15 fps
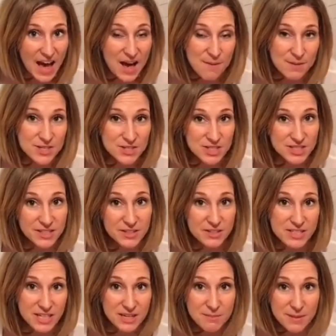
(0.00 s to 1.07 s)
just little
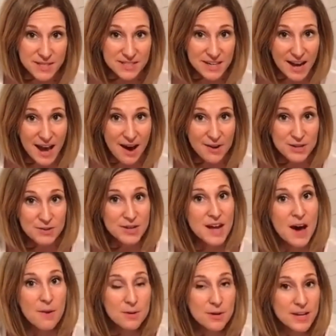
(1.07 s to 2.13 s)
tidbits of how you can
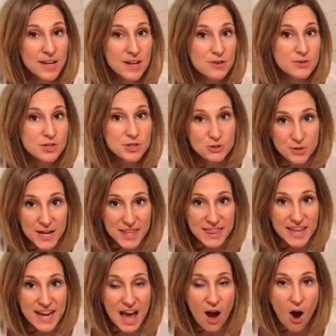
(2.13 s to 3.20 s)
help your kiddos strengthen
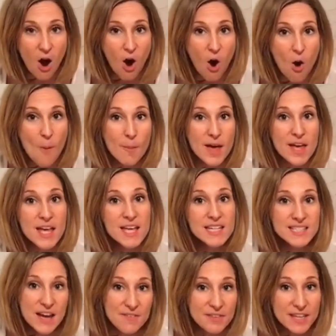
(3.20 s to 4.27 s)
at home,
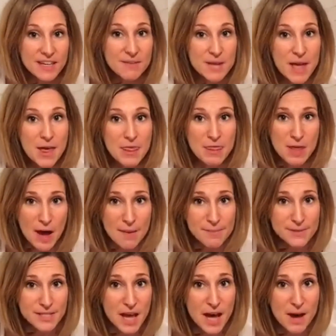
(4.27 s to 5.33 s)
definitely give me a thumbs
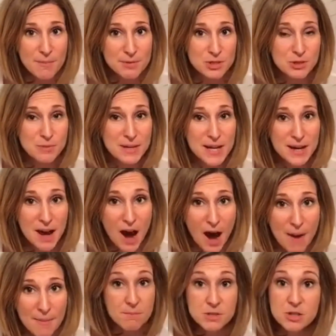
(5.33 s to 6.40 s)
up, shoot me a
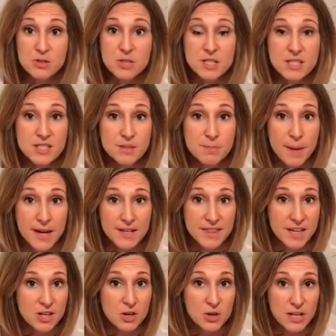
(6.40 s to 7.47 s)
comment. If you suspect that
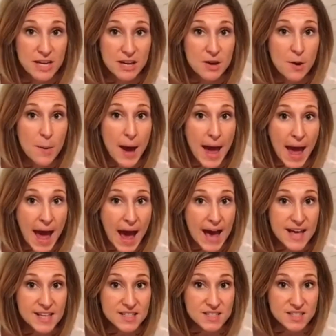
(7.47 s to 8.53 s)
your kiddo
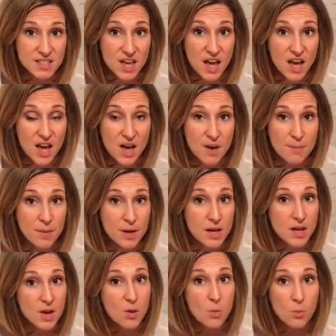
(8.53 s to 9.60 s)
has some
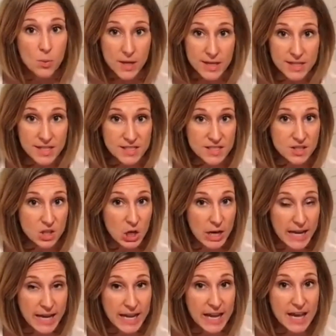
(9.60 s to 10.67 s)
weakness in their
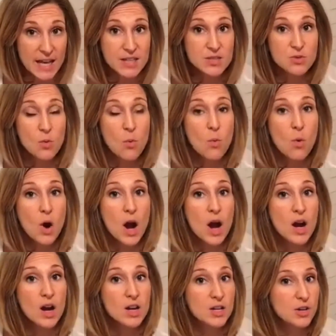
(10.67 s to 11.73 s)
hands,
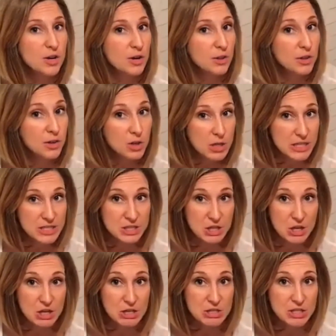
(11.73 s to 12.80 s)
or you're a little
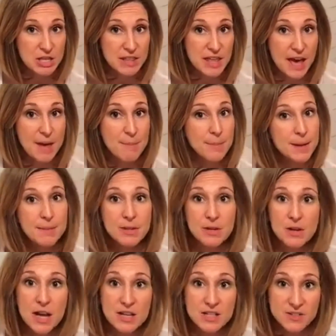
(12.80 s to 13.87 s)
concerned that maybe they're
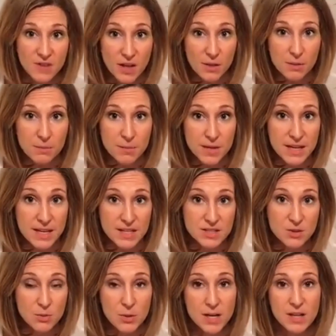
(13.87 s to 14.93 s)
not developing as
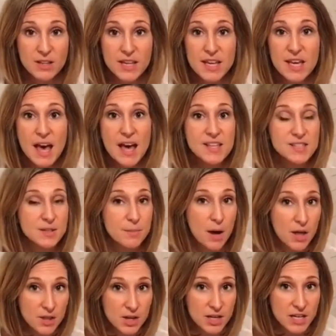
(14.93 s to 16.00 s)
quickly as some
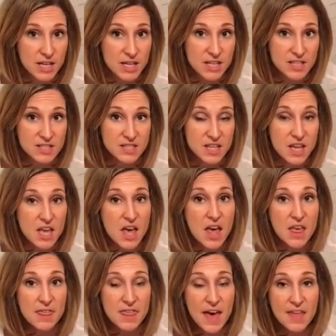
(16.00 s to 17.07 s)
other kids
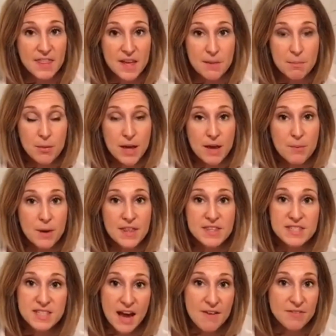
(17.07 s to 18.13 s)
that they play with,
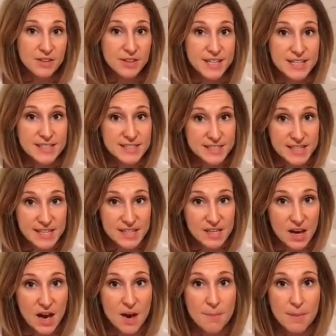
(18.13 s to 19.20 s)
definitely seek
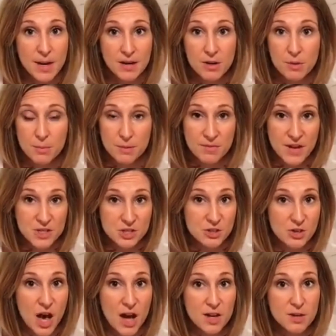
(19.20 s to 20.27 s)
a medical professional.
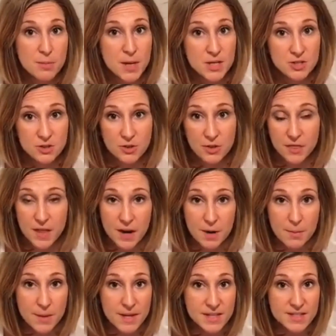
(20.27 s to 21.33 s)
Occupational
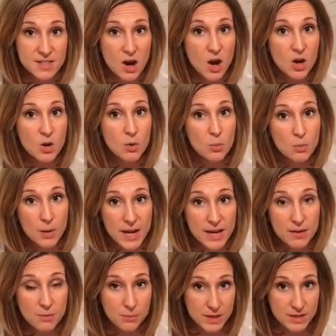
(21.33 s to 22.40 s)
therapists are great
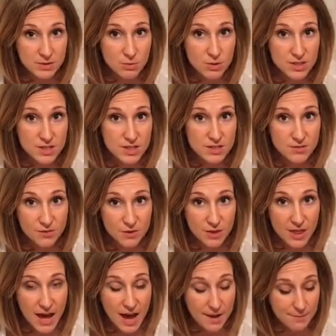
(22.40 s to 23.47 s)
resources for that.